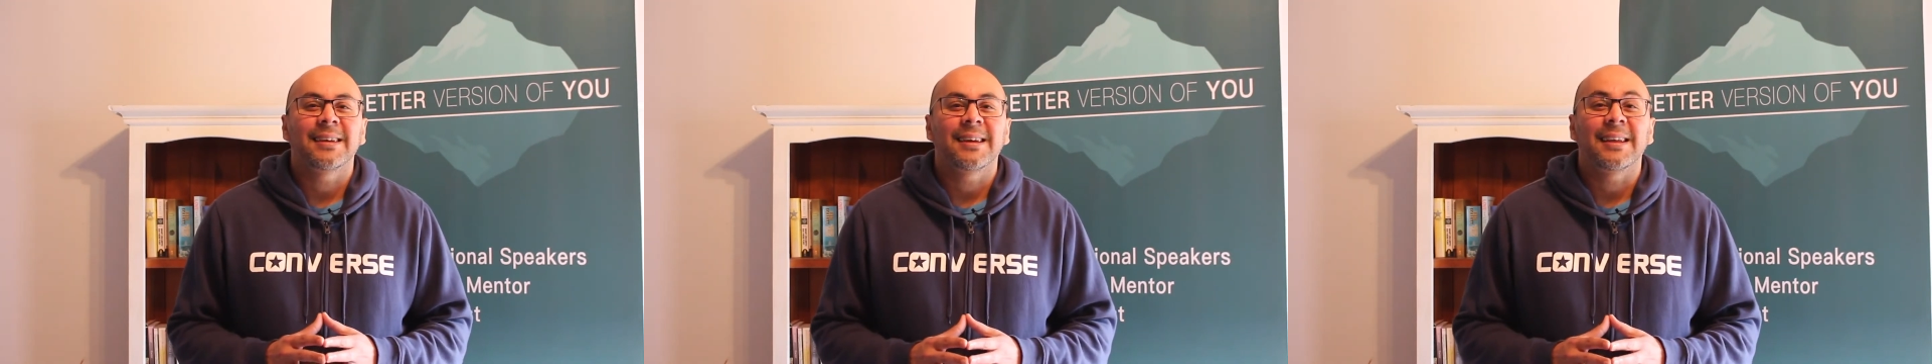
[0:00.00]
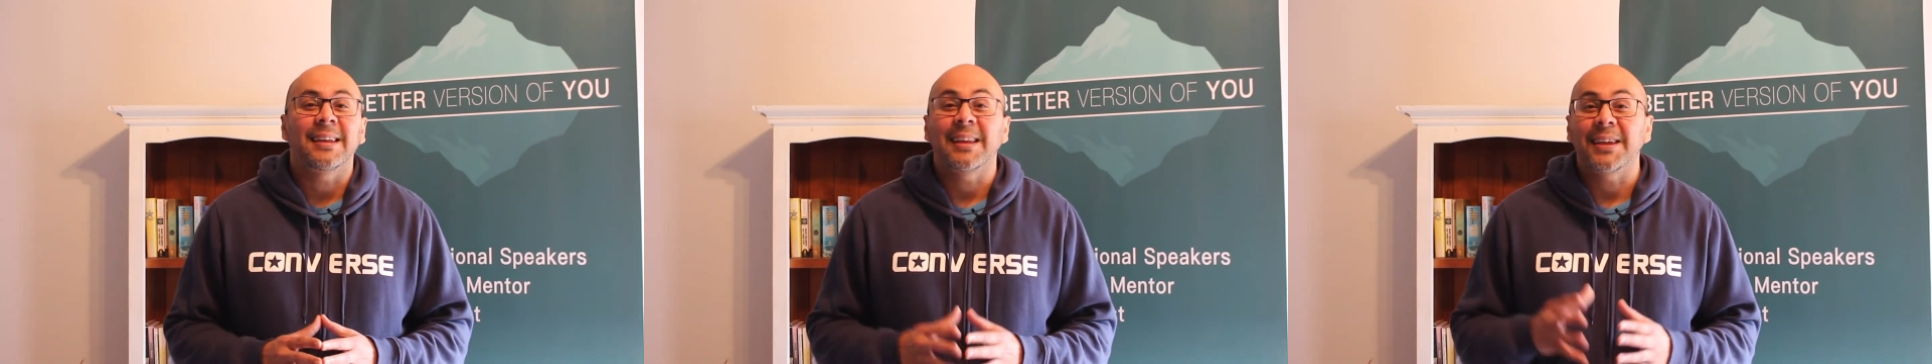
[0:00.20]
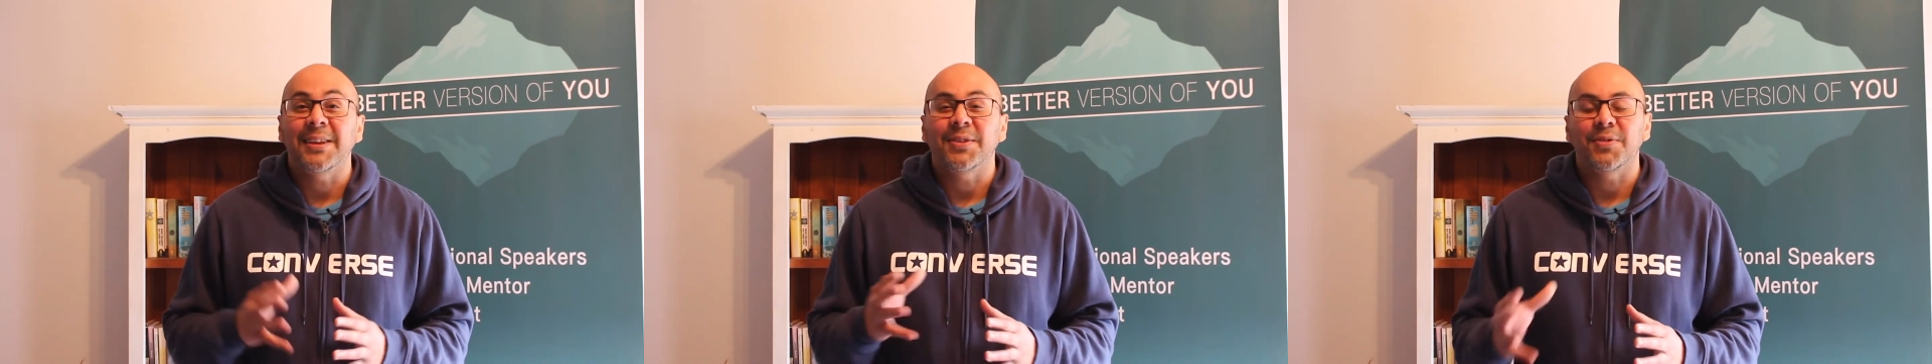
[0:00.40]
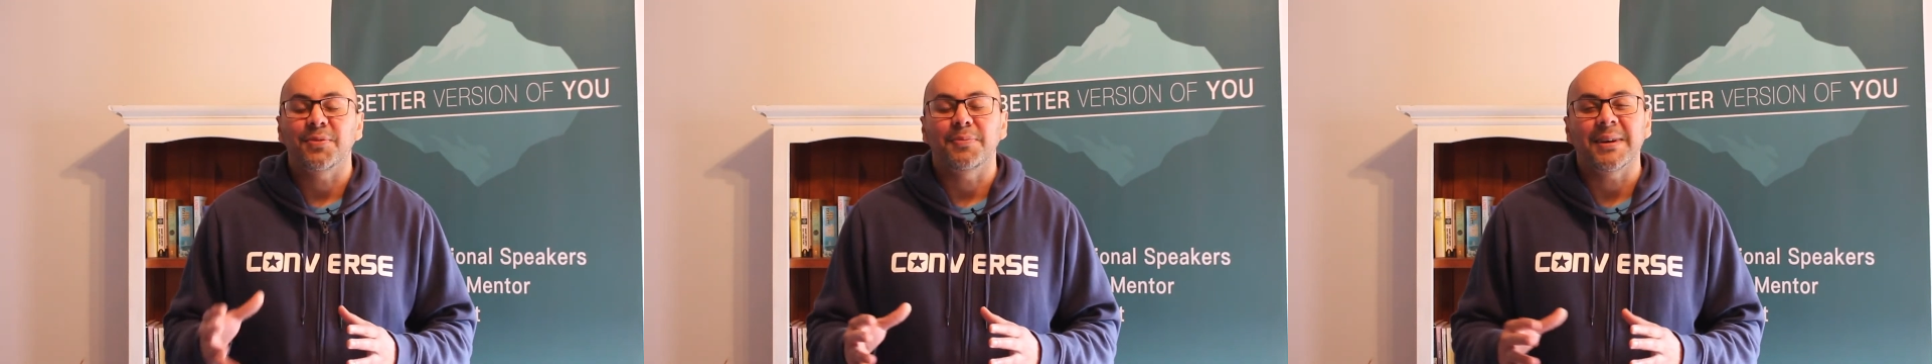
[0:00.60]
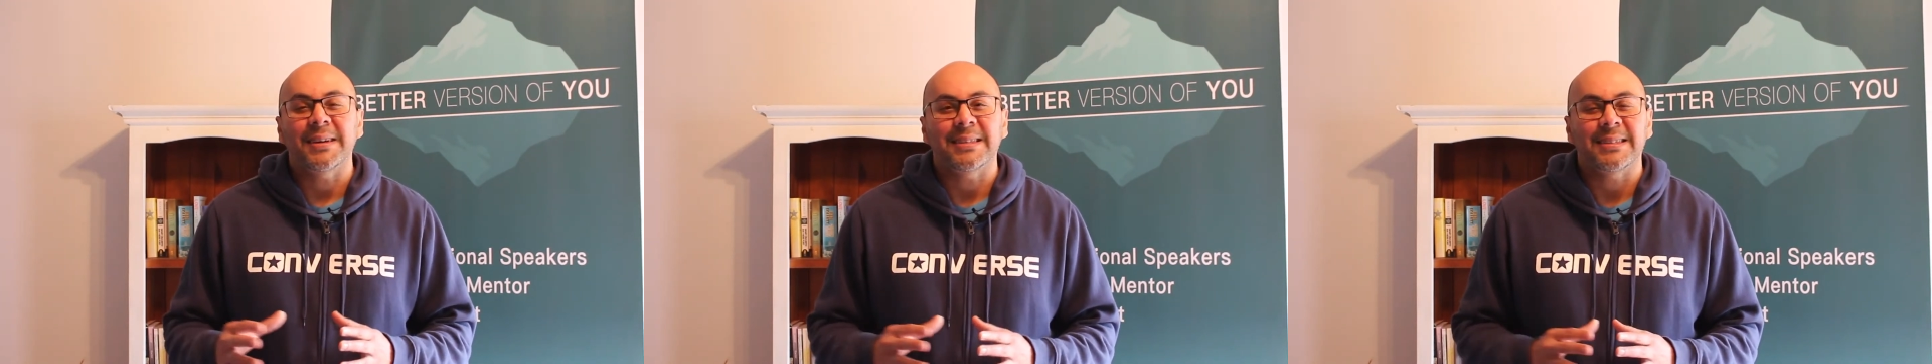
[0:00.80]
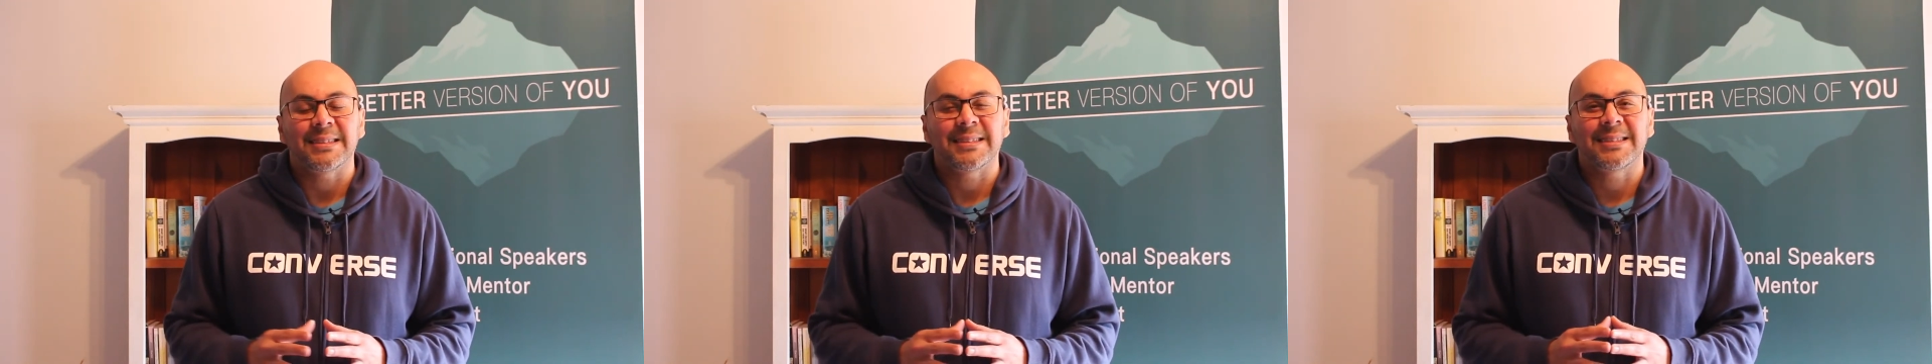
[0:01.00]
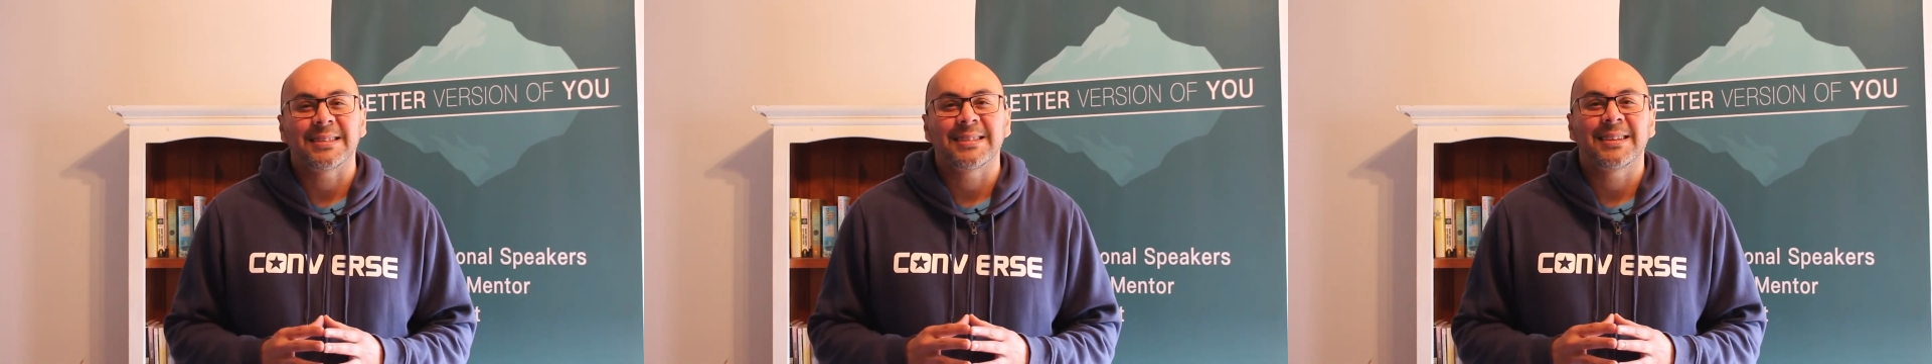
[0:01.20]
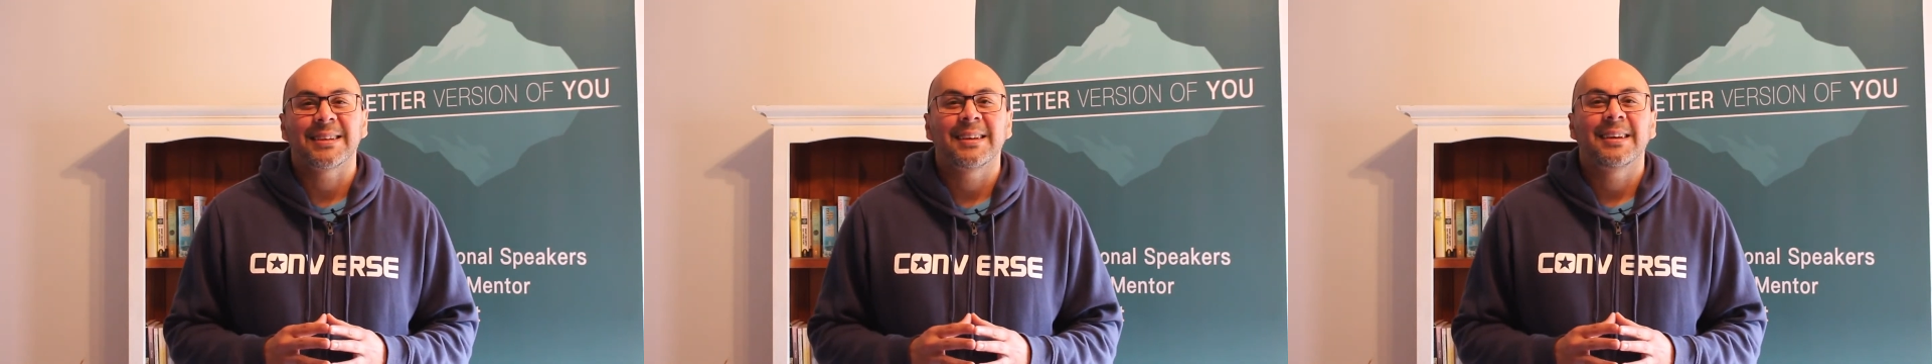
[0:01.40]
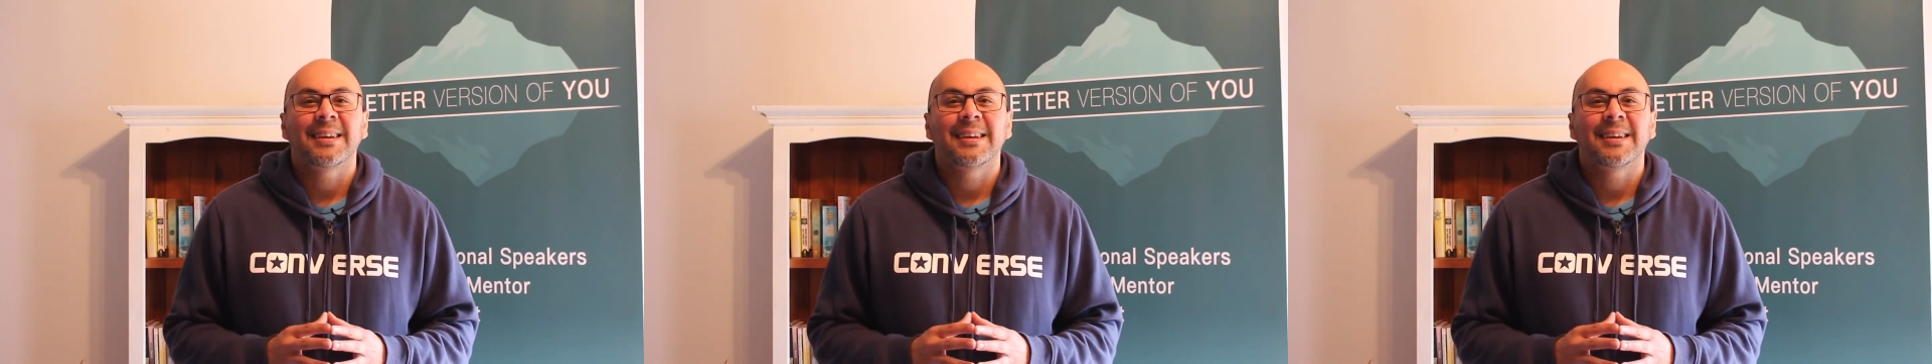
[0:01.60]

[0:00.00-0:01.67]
led to months.